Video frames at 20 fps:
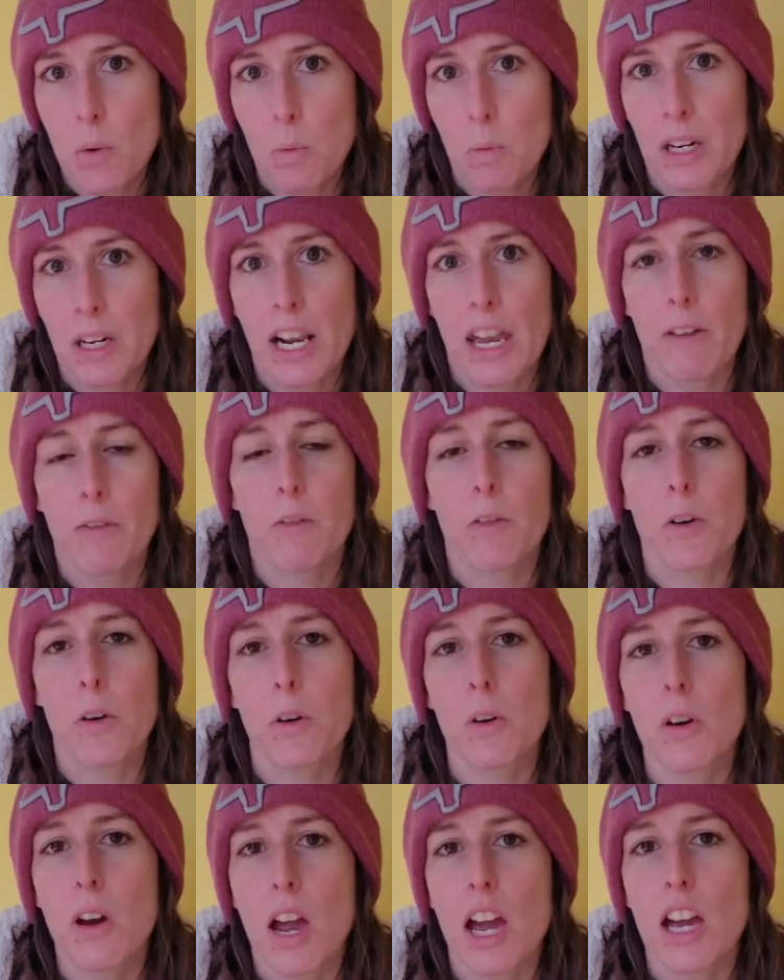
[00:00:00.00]

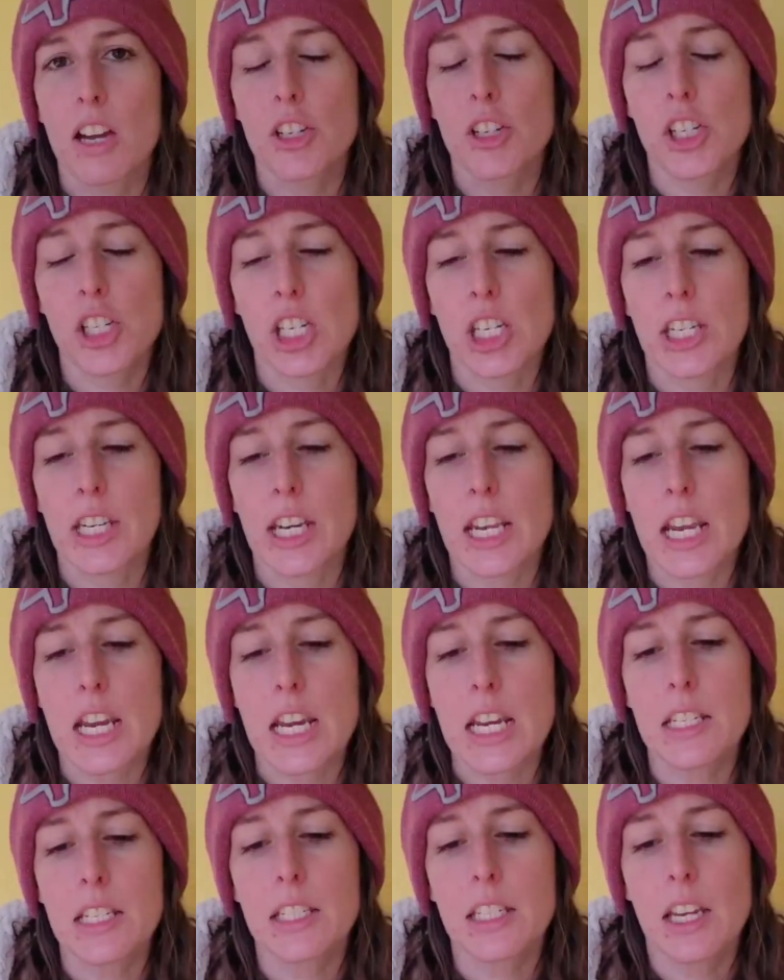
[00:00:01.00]
whatever she
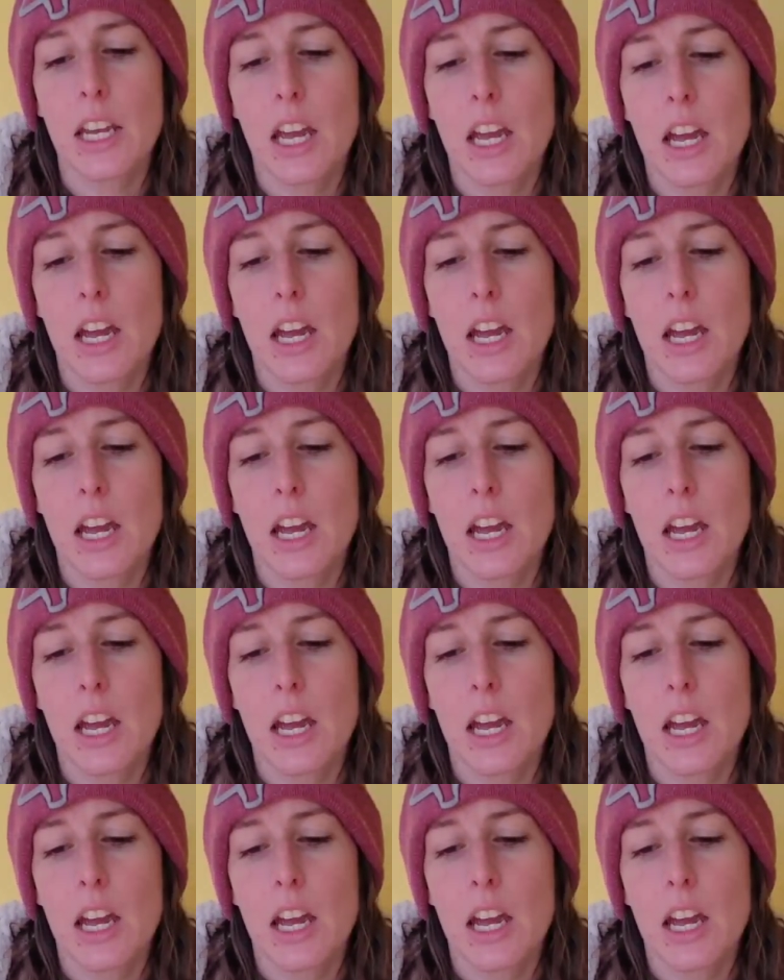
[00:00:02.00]
needs.